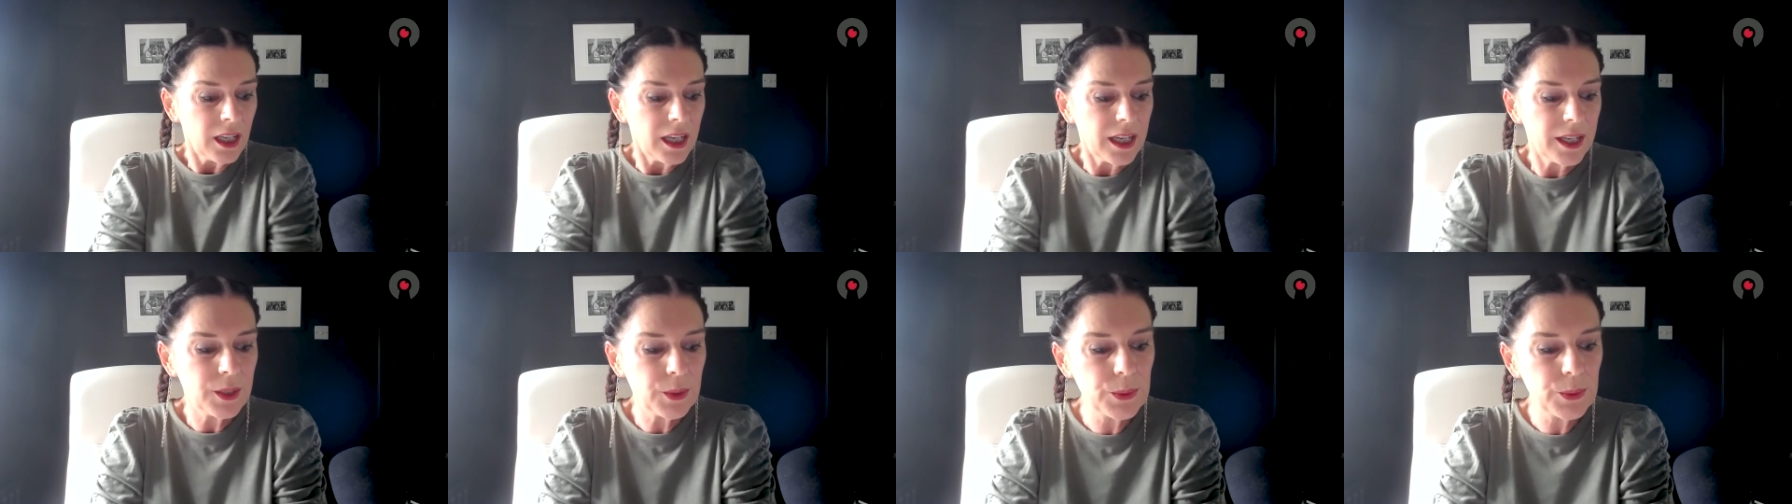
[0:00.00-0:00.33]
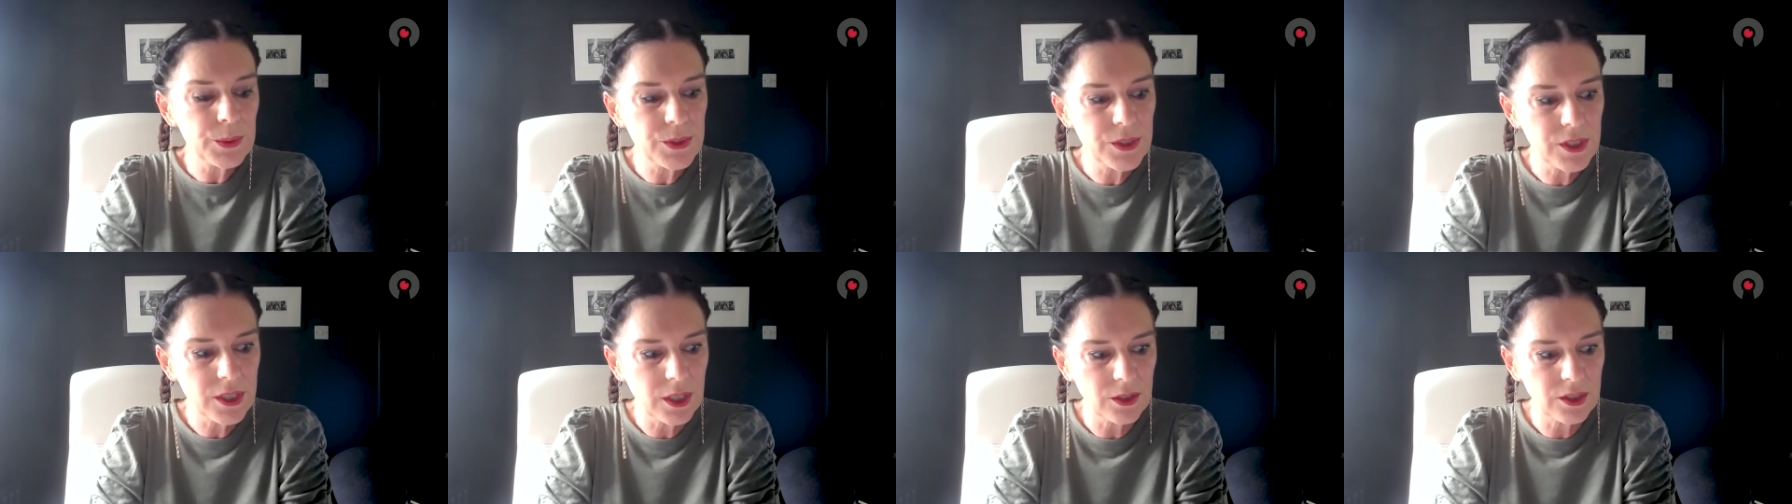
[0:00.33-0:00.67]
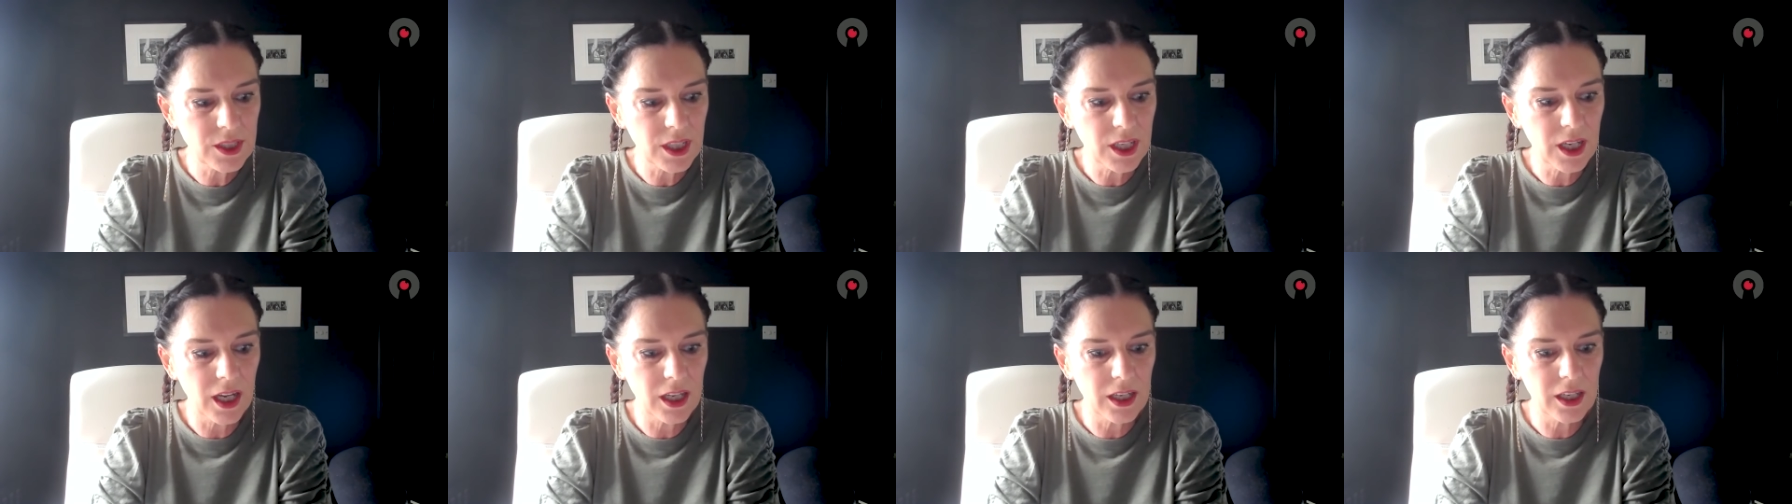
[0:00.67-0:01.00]
and also
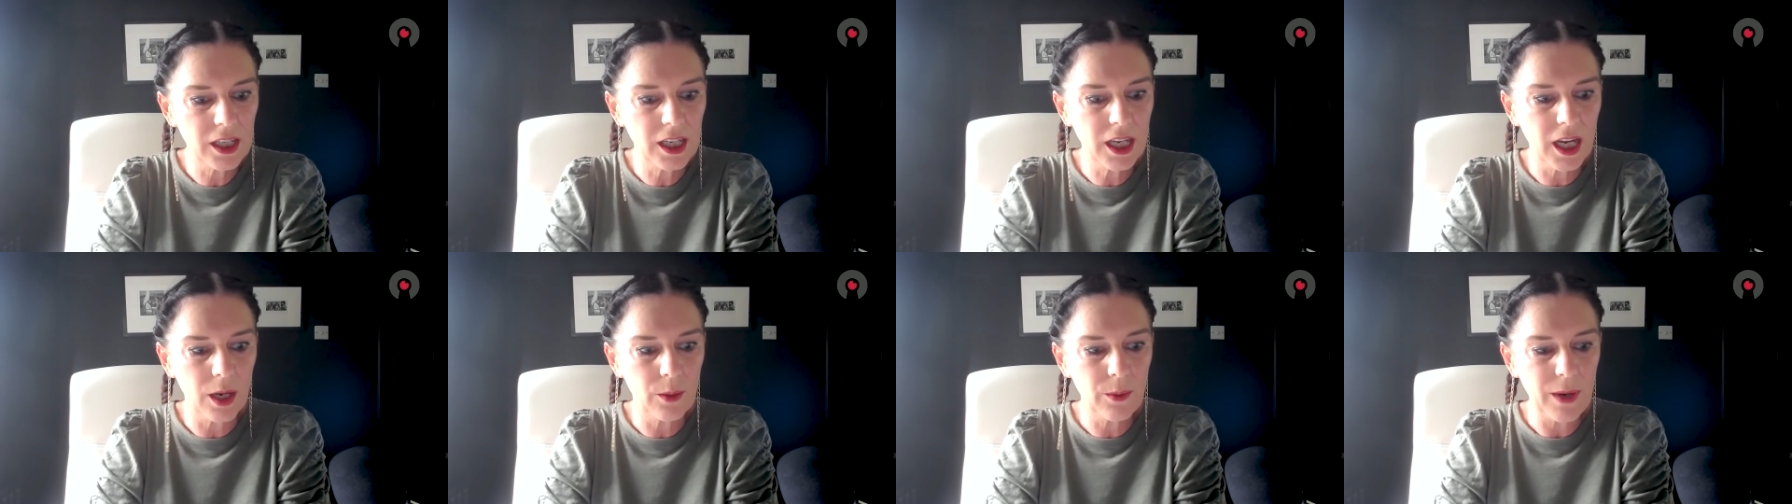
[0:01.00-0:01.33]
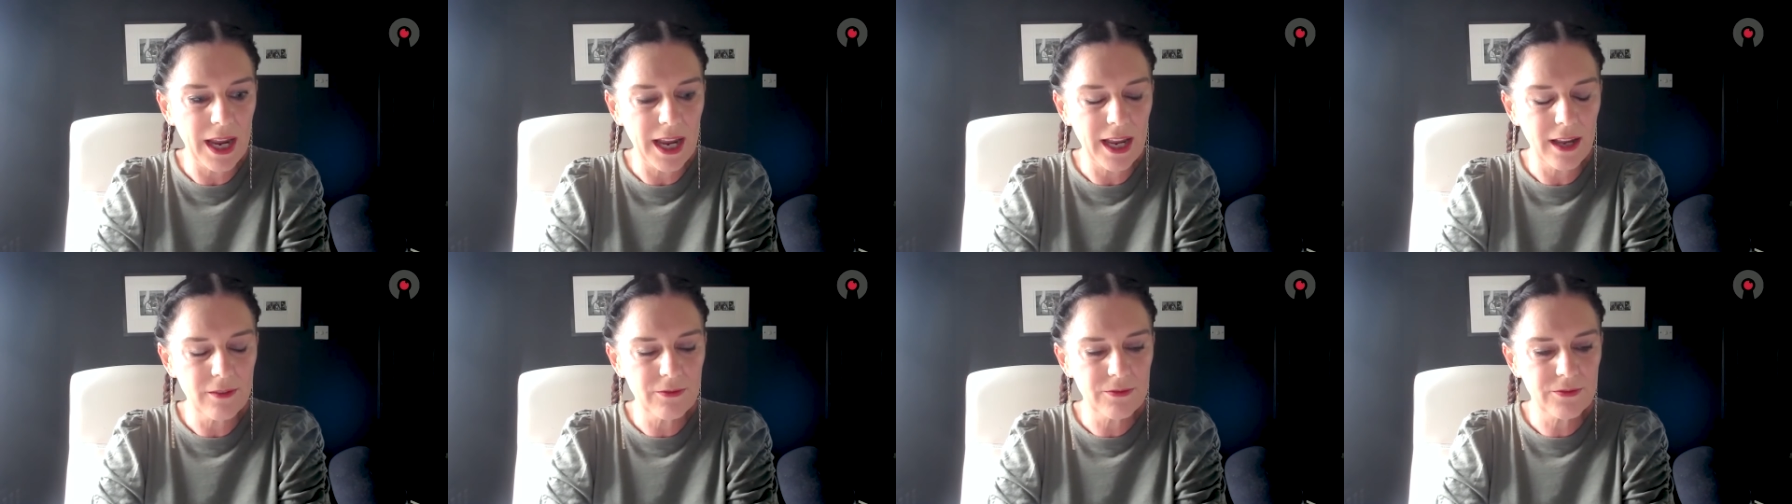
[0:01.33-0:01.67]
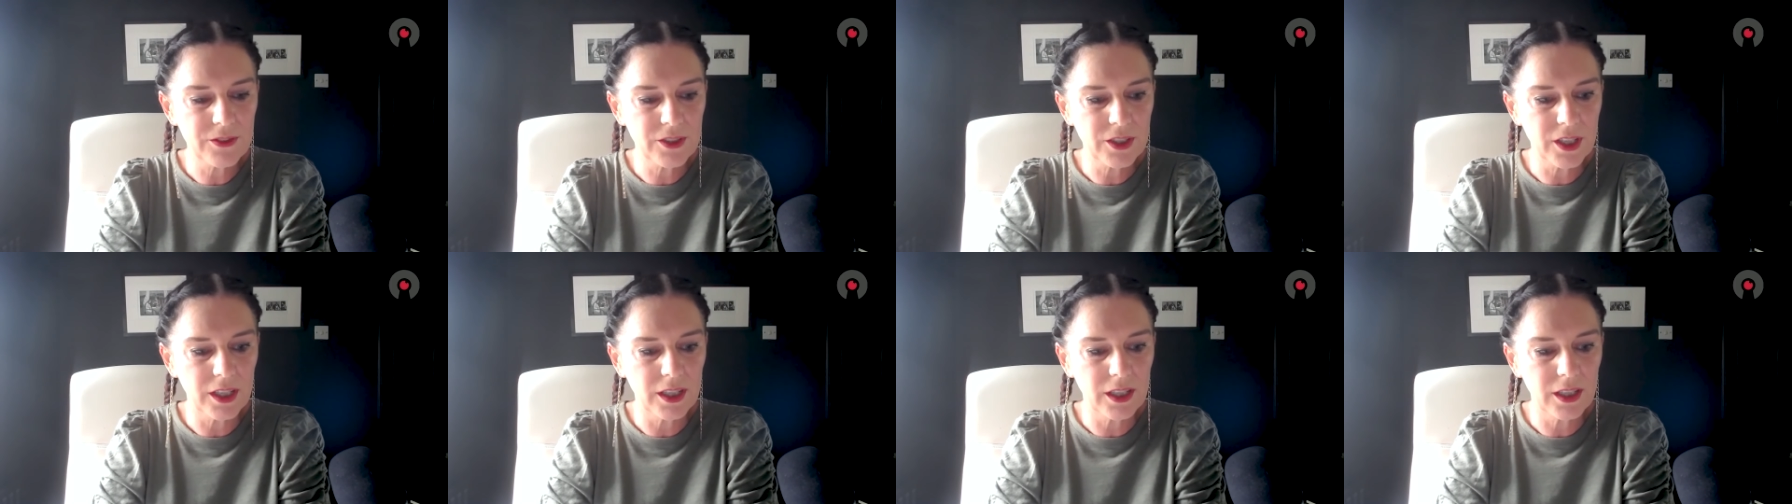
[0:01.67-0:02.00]
to kind of go
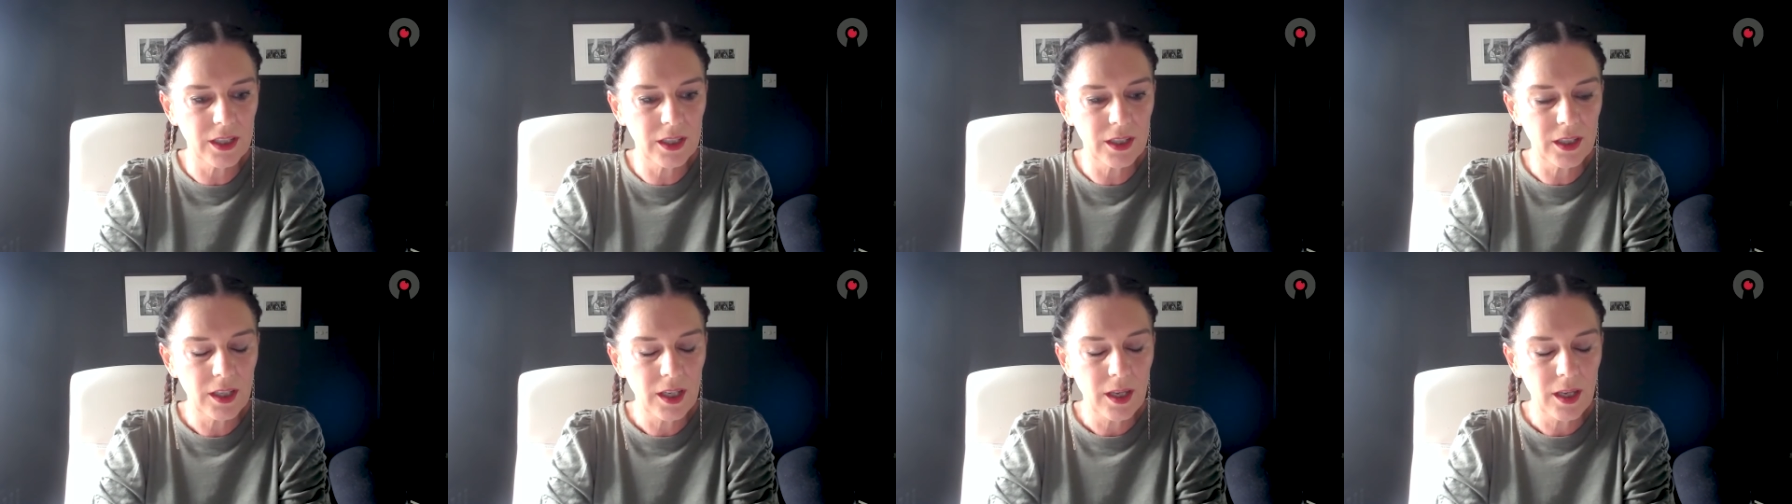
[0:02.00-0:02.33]
after